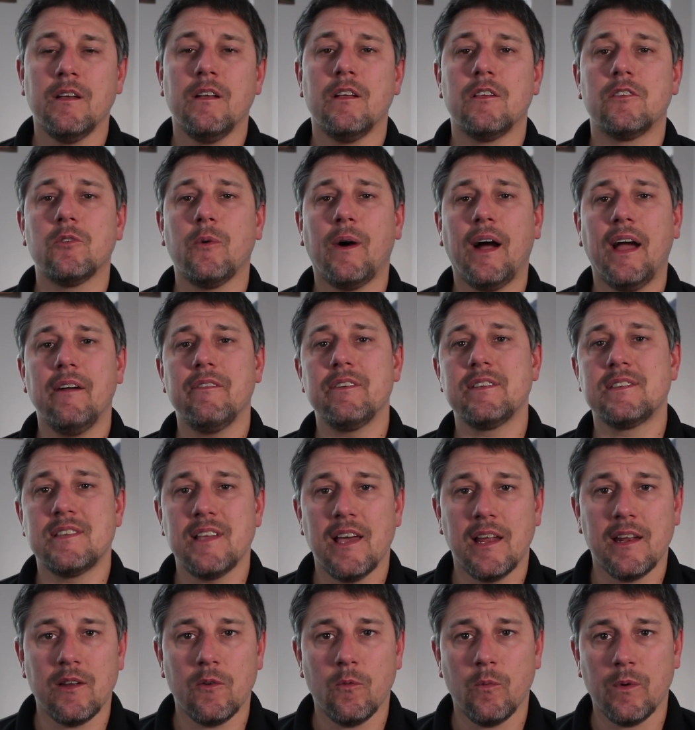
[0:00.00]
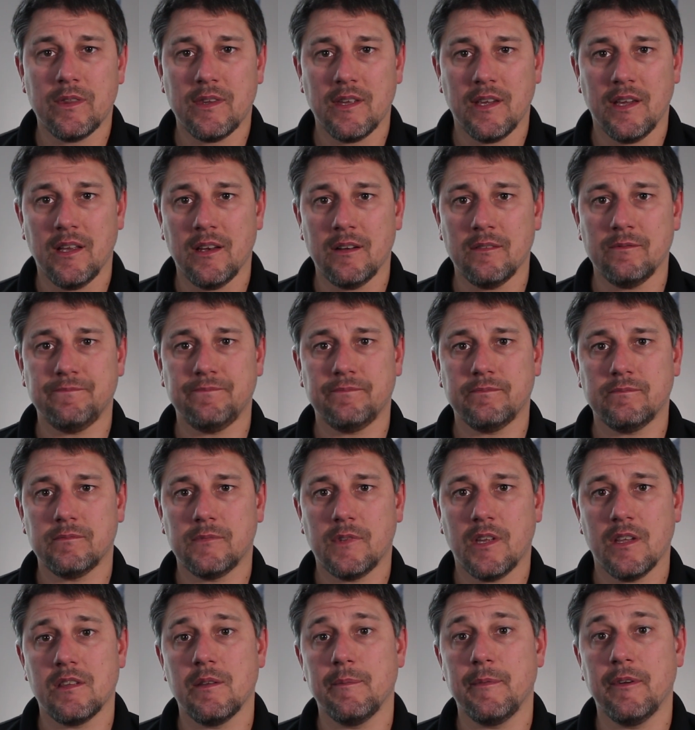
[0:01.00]
So I have a setting within
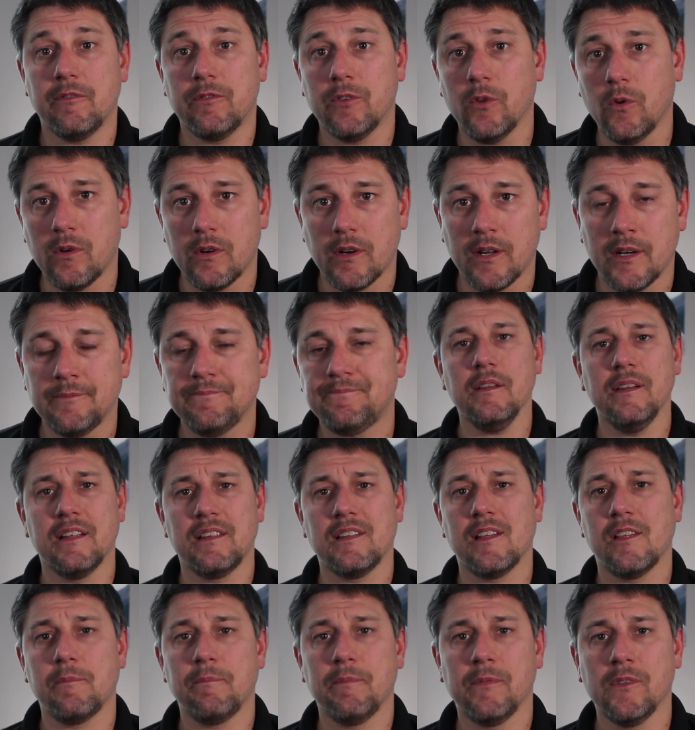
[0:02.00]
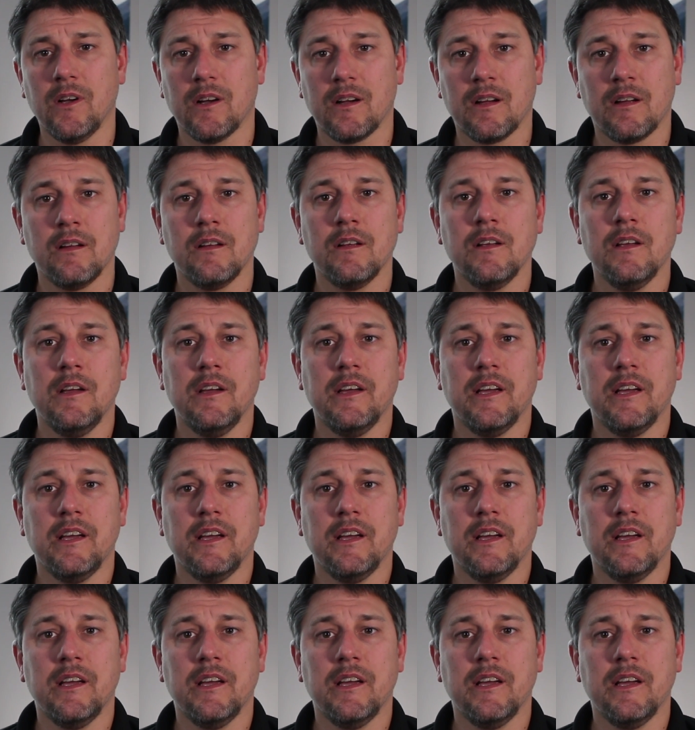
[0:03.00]
Kissimmee, Florida that says, look,